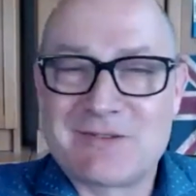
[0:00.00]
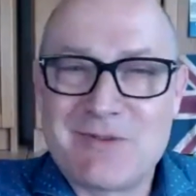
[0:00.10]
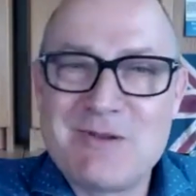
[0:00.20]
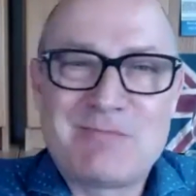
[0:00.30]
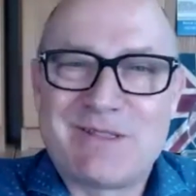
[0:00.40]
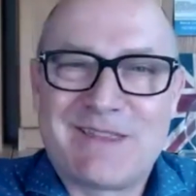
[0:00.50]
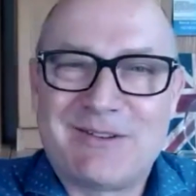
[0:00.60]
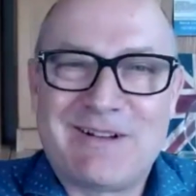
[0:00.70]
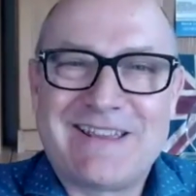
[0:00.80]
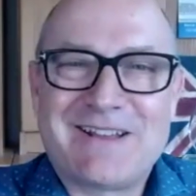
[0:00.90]
if there's a
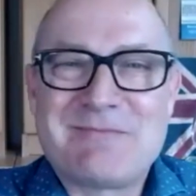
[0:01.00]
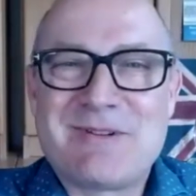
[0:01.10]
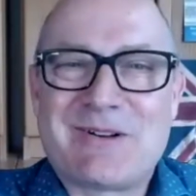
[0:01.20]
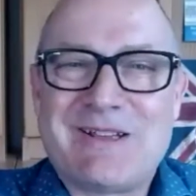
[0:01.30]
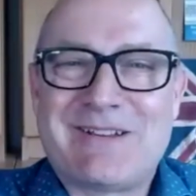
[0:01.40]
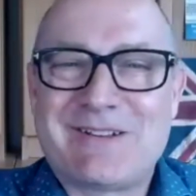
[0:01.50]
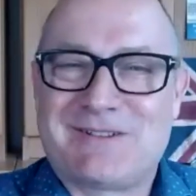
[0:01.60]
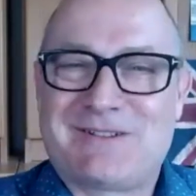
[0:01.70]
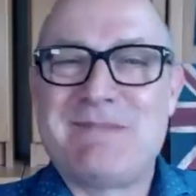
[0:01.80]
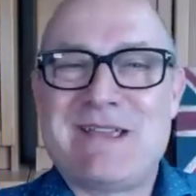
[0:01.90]
robot that way, I'm not
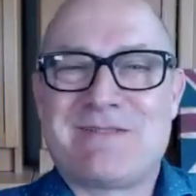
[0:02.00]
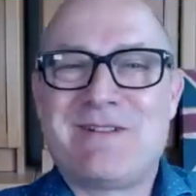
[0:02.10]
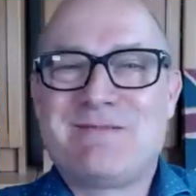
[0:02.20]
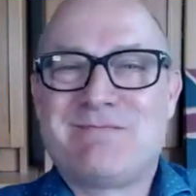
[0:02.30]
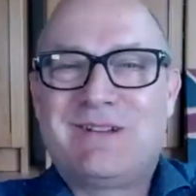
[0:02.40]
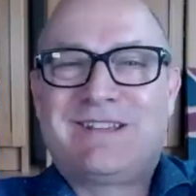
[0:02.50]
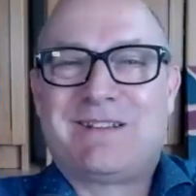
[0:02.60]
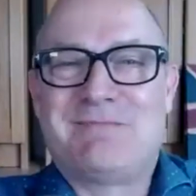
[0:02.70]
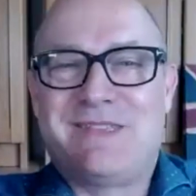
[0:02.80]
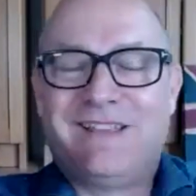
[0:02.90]
going, because to me, a
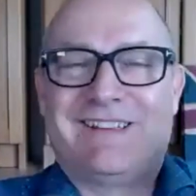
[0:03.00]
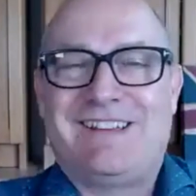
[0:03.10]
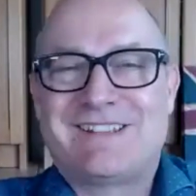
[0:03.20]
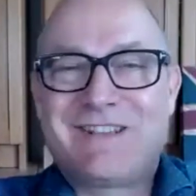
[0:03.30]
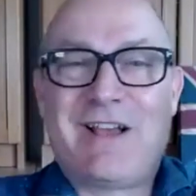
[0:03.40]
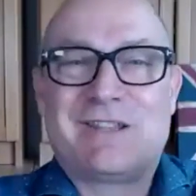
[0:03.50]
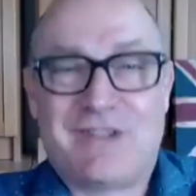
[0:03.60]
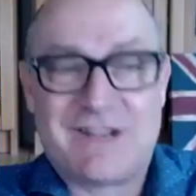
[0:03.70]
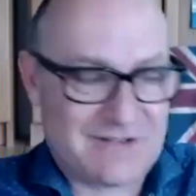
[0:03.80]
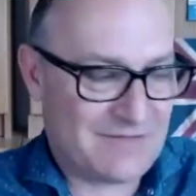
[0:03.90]
robot is something that in
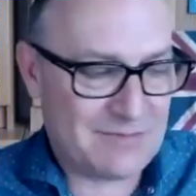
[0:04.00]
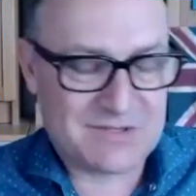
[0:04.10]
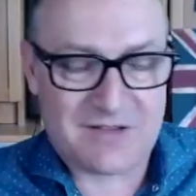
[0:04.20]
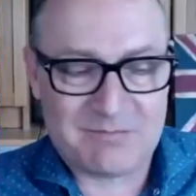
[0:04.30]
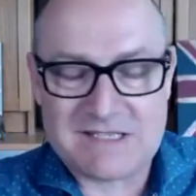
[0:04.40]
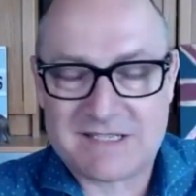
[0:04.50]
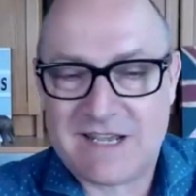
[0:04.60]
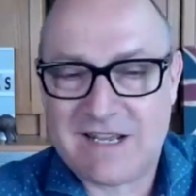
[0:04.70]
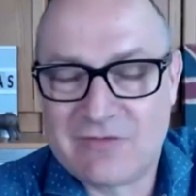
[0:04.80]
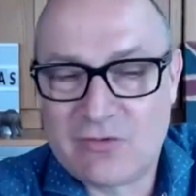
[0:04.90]
science fiction films I've been
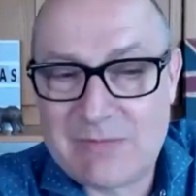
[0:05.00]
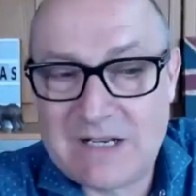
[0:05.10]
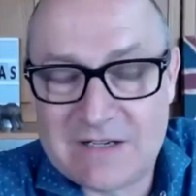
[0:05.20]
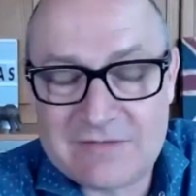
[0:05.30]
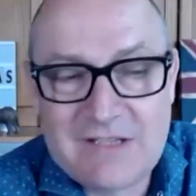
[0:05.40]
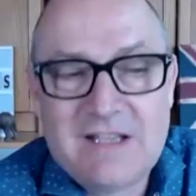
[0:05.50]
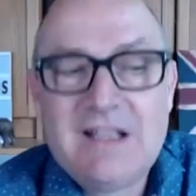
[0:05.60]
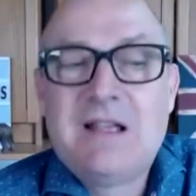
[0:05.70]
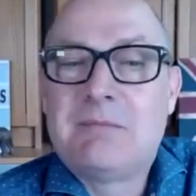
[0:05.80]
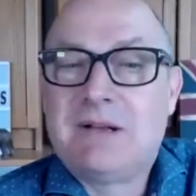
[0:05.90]
scared of all my life.
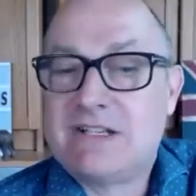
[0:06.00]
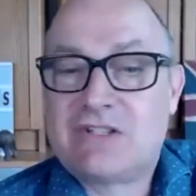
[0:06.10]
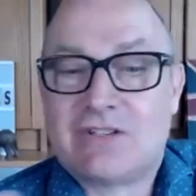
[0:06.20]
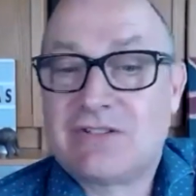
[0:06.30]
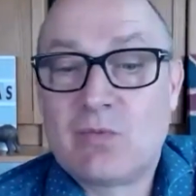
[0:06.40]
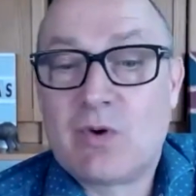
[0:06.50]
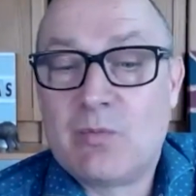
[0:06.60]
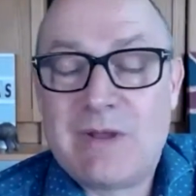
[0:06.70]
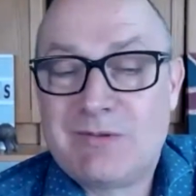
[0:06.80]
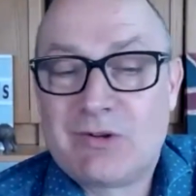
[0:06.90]
But it's just what
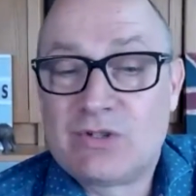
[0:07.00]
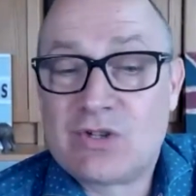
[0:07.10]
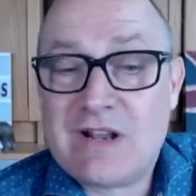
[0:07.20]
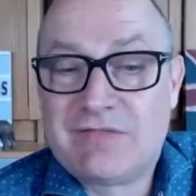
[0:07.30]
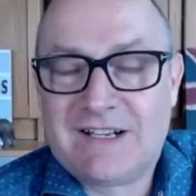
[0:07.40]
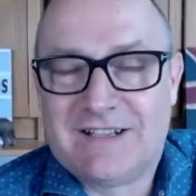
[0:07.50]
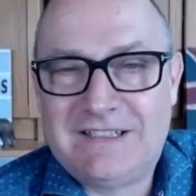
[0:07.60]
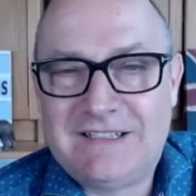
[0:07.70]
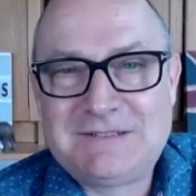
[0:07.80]
we would call a traffic light.